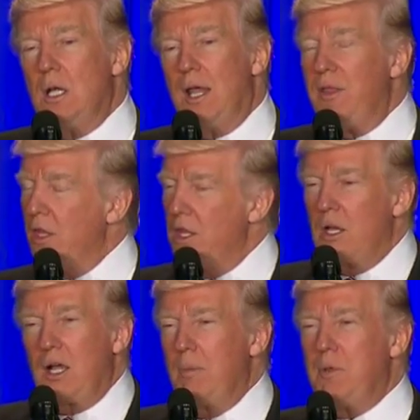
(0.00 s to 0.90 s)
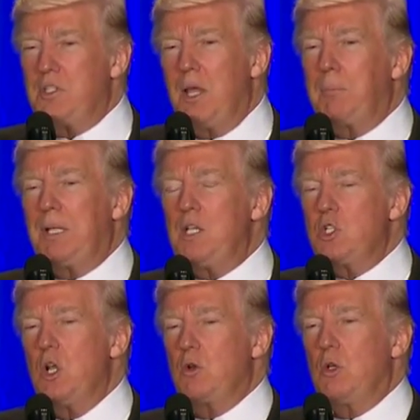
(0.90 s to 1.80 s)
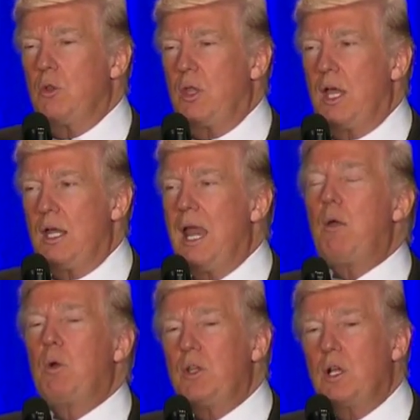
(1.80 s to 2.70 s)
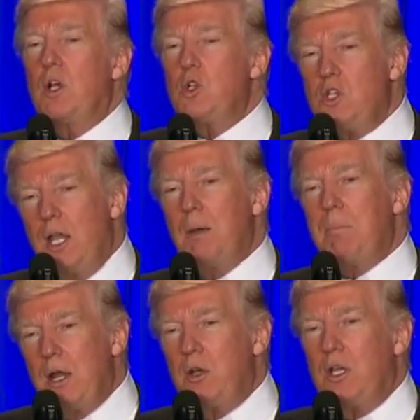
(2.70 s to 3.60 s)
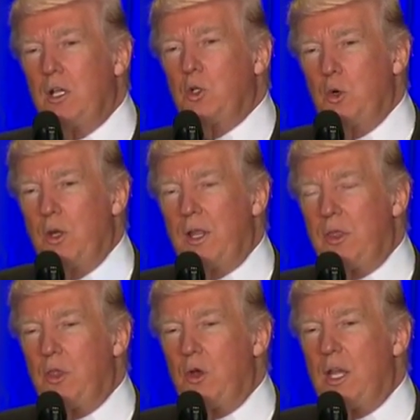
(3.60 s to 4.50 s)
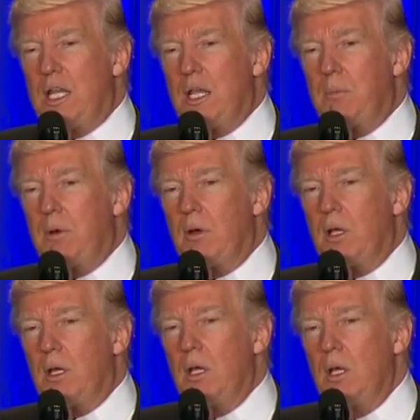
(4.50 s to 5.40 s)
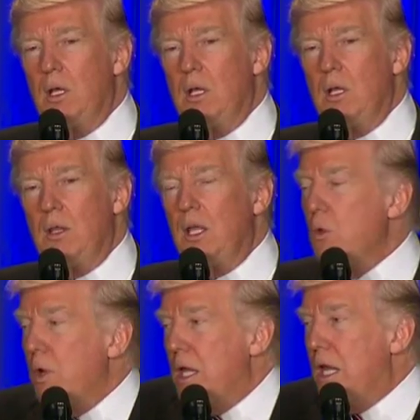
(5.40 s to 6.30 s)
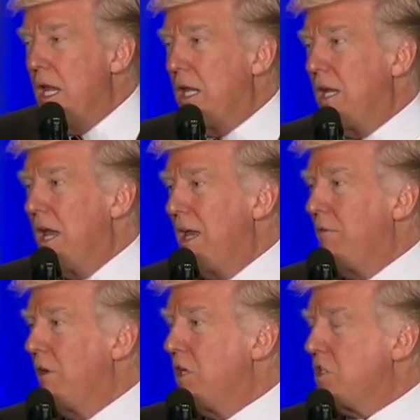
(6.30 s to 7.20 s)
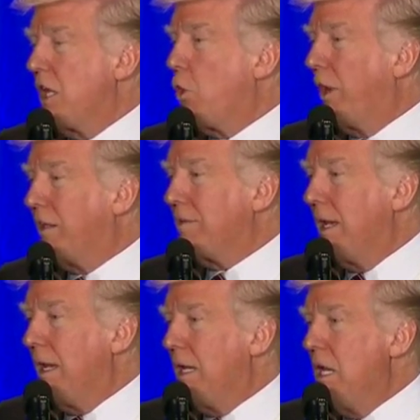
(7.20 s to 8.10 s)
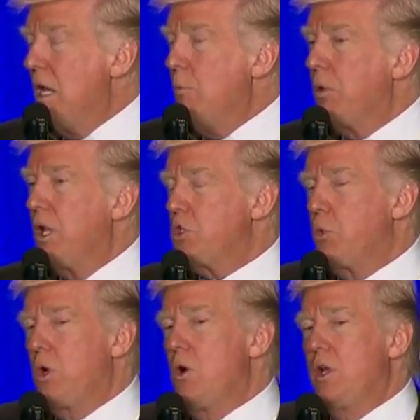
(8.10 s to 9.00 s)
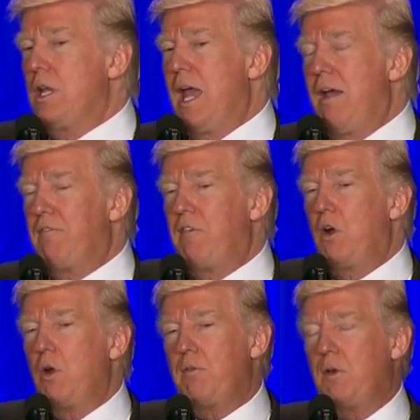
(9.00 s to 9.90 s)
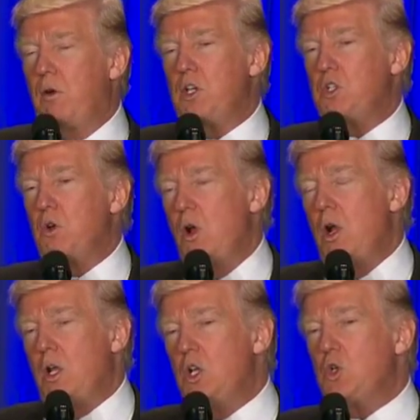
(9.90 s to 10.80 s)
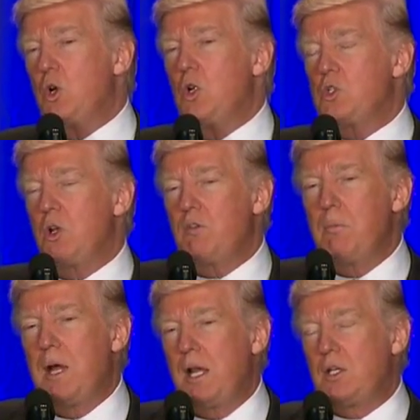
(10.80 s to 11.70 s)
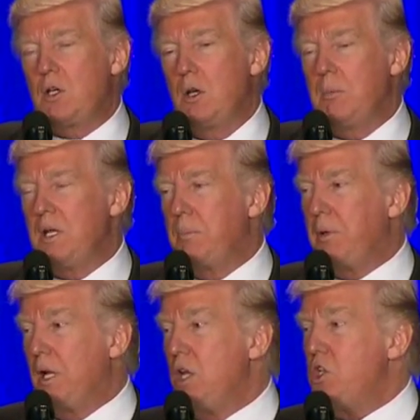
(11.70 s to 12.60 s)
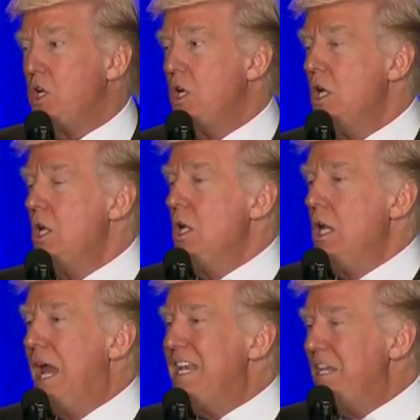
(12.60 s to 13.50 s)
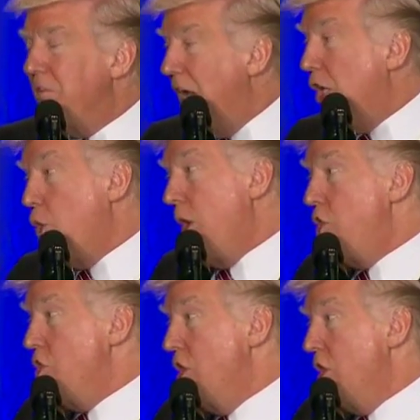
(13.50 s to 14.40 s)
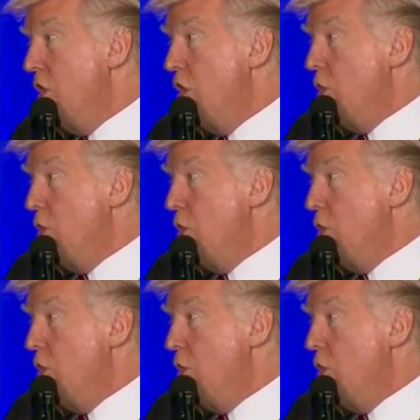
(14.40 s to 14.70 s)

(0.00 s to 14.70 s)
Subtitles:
And then they'll come and say, please don't do that, and we'll negotiate a better deal during that 30-day period. The other way, you can't get out of it. It's like quicksand. Plus, we're going to have very, very strong controls over monetary manipulation and devaluation.